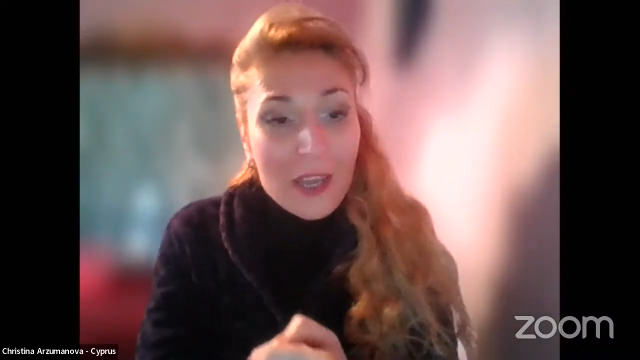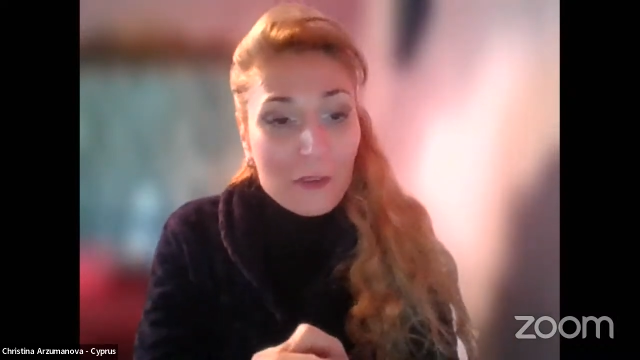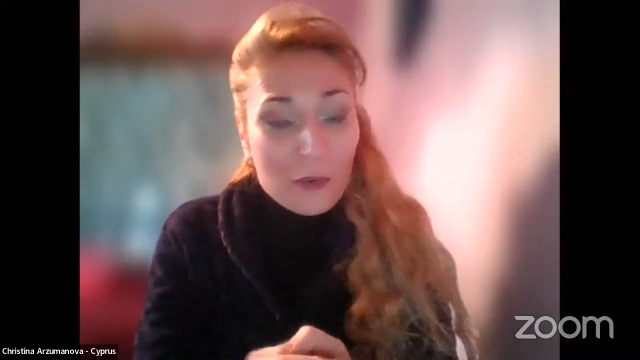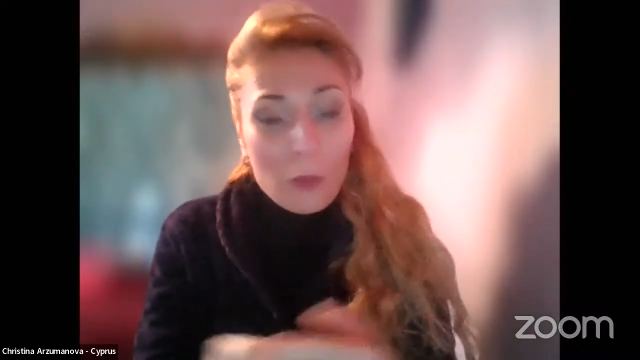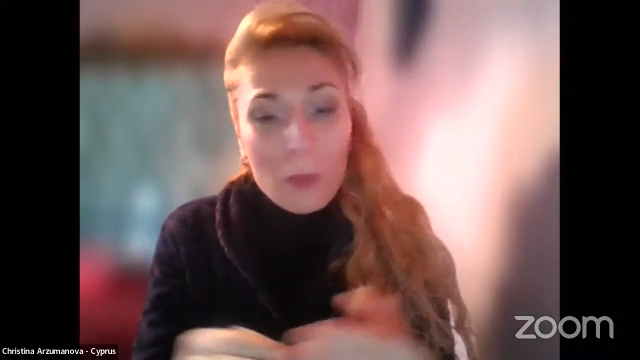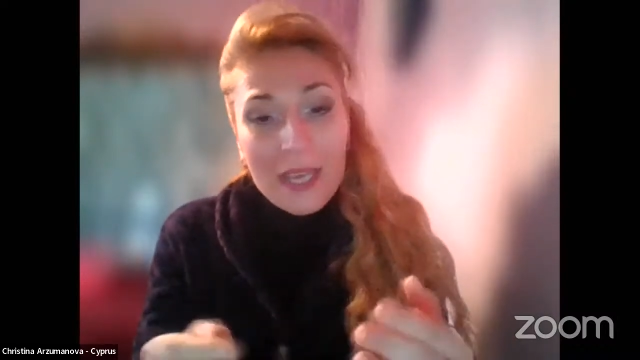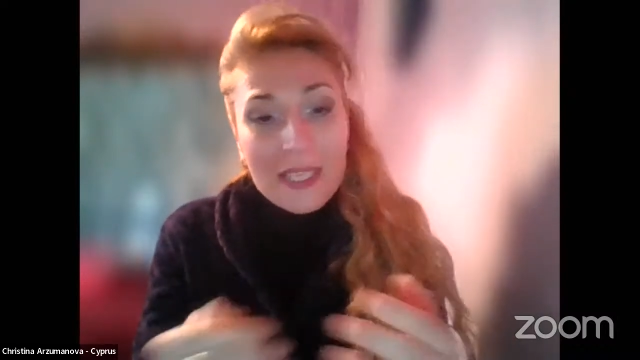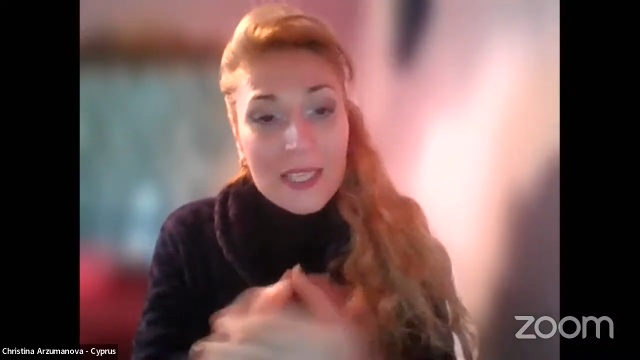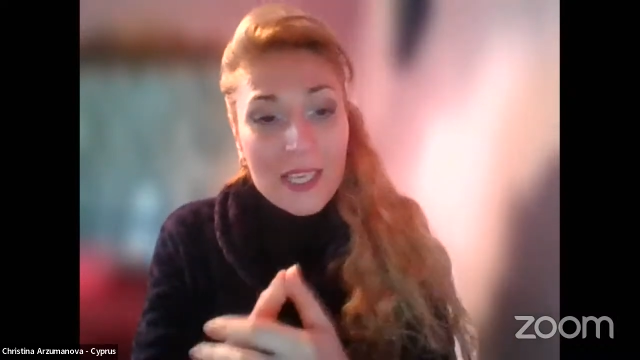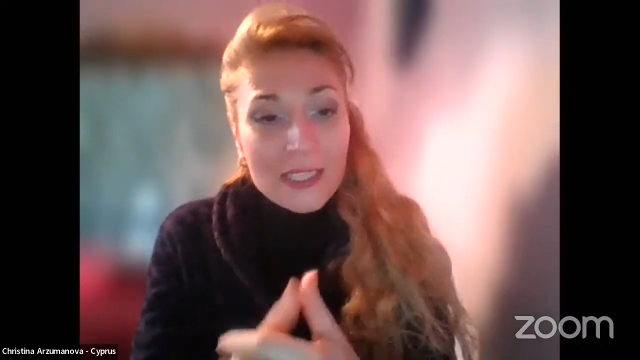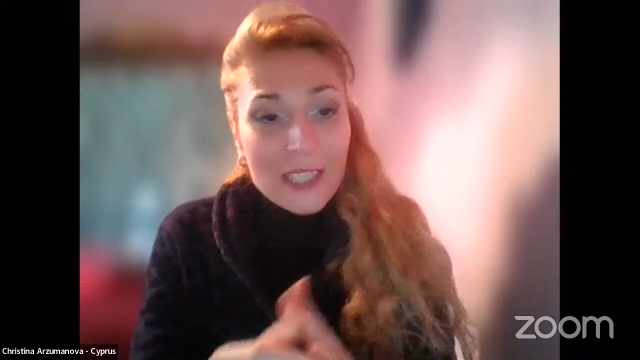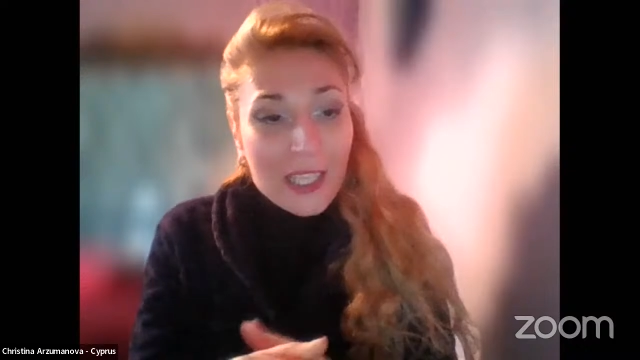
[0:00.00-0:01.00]
from my
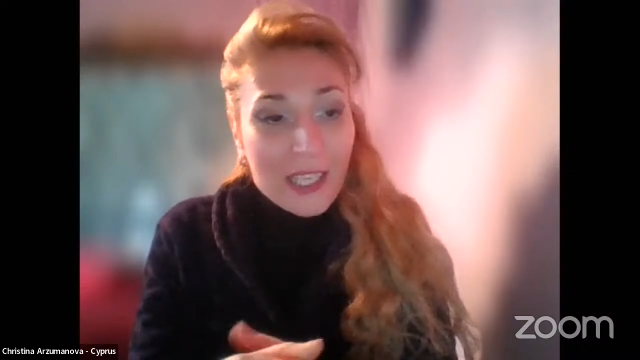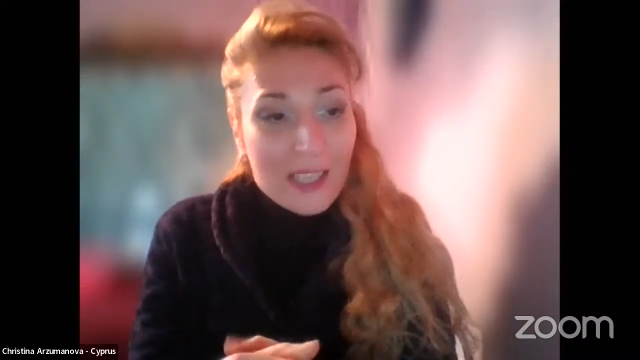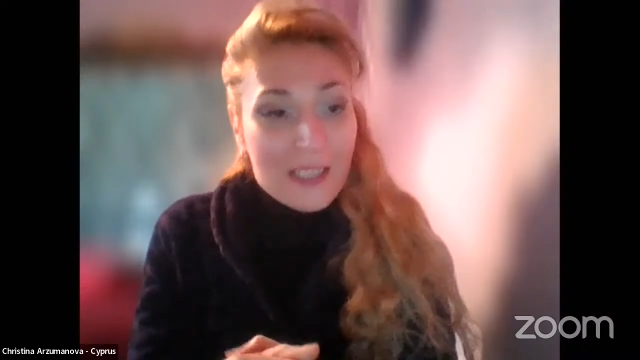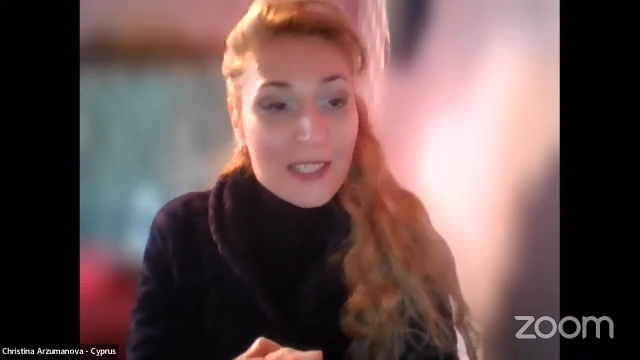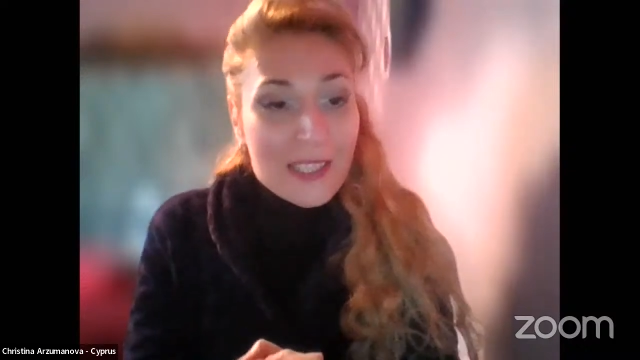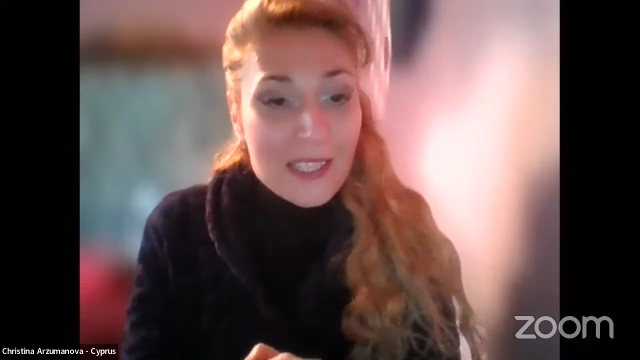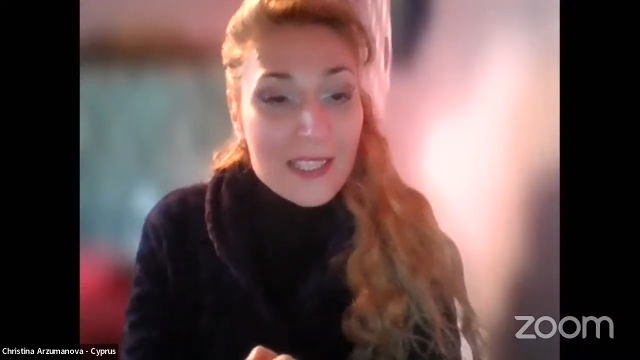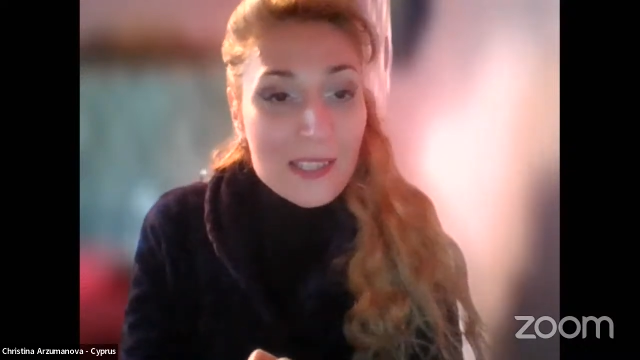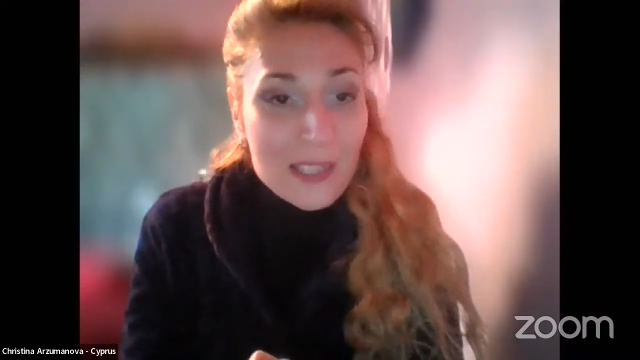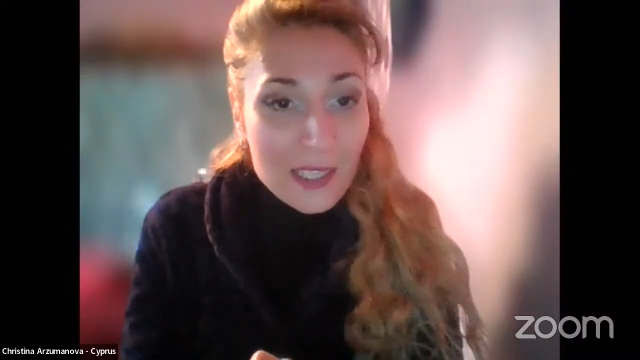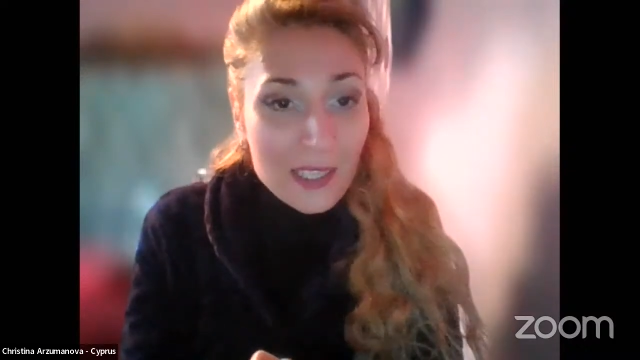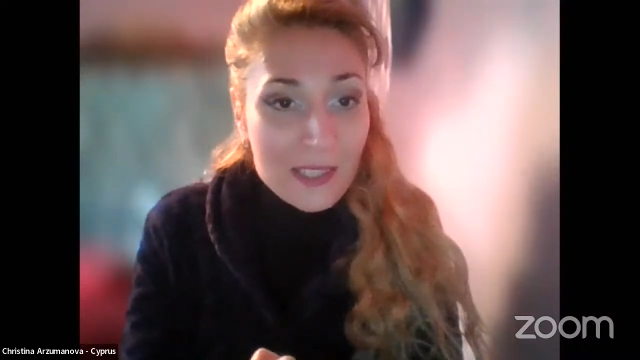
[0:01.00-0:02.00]
side, I can see
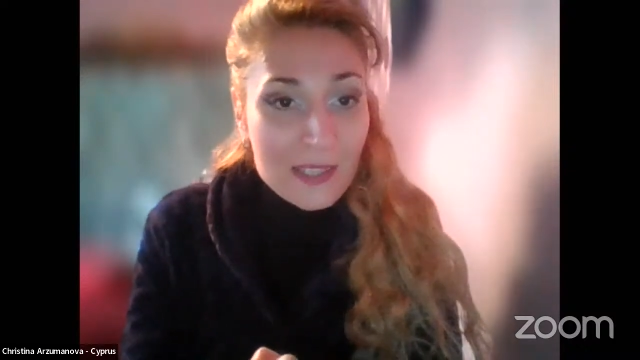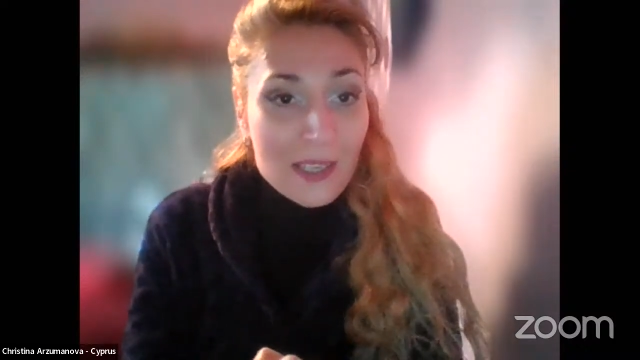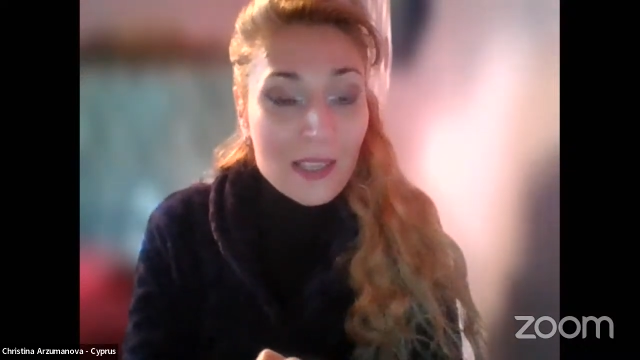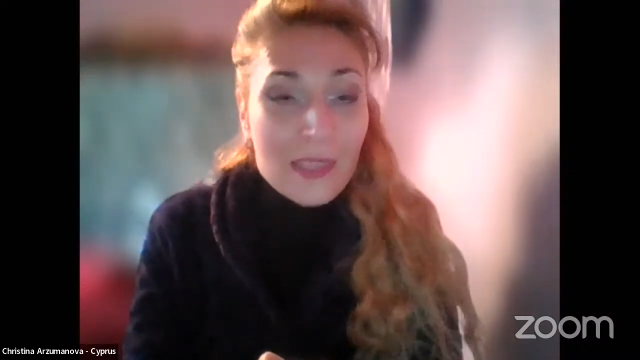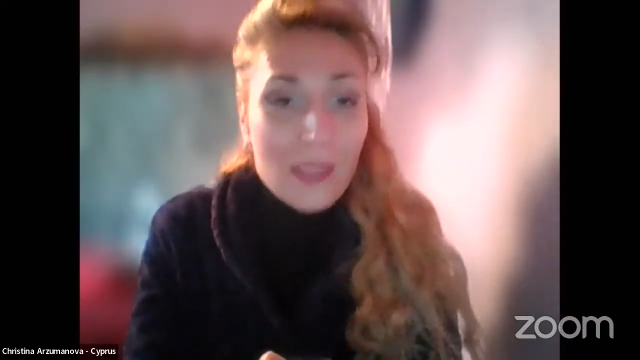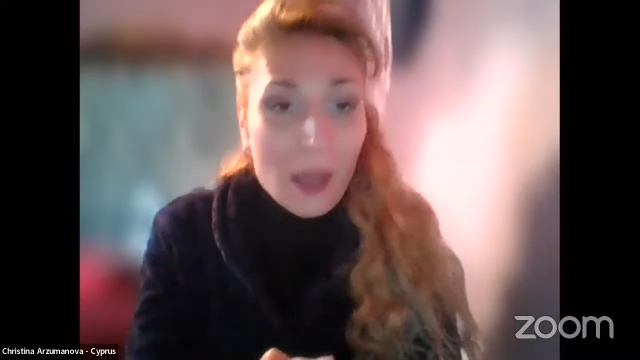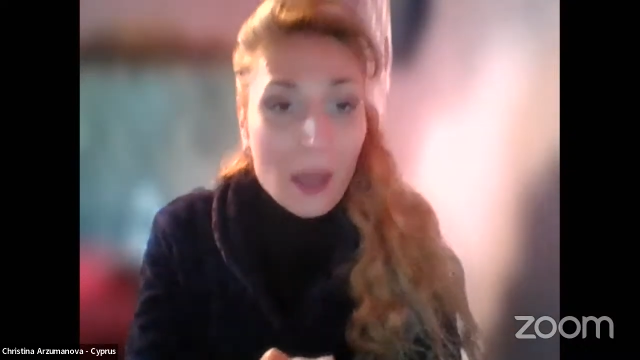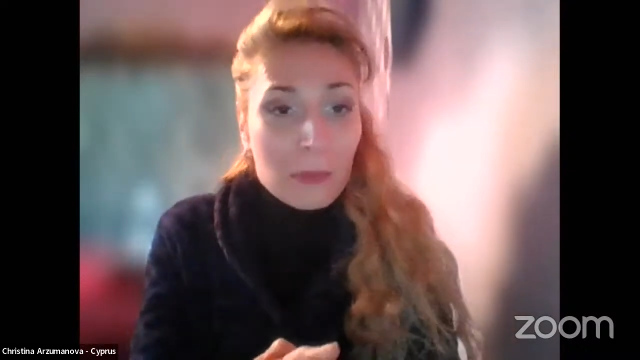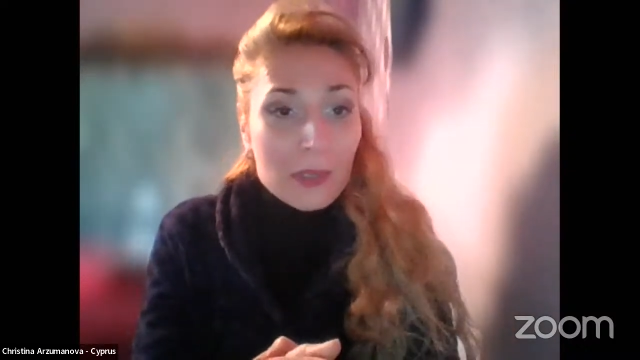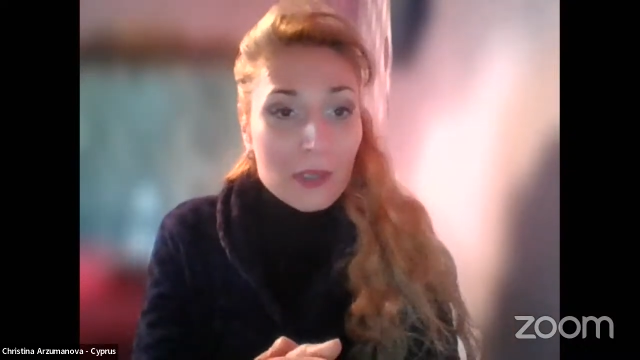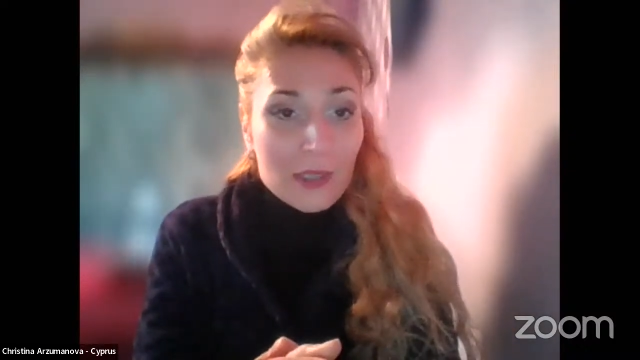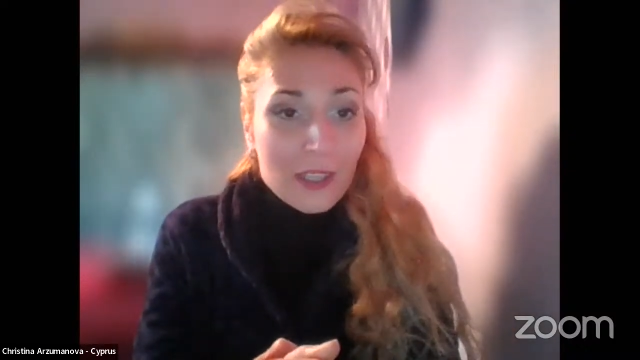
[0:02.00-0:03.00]
6
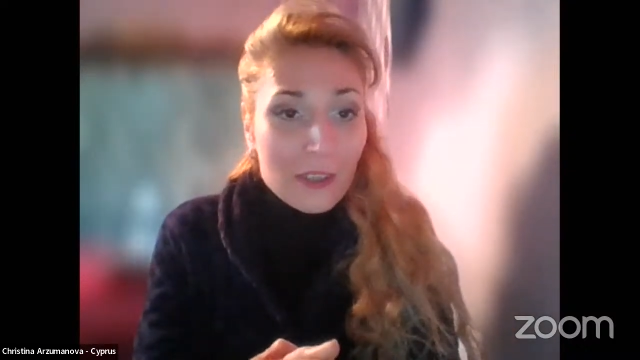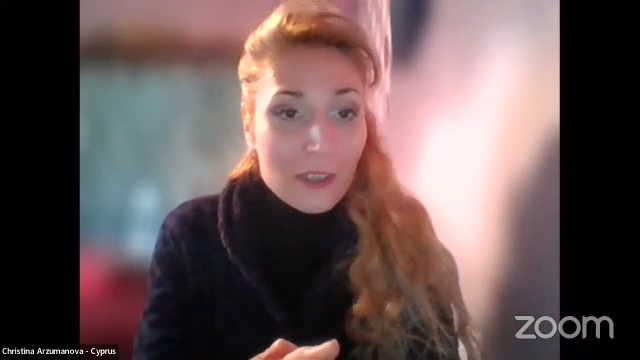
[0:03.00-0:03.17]
number.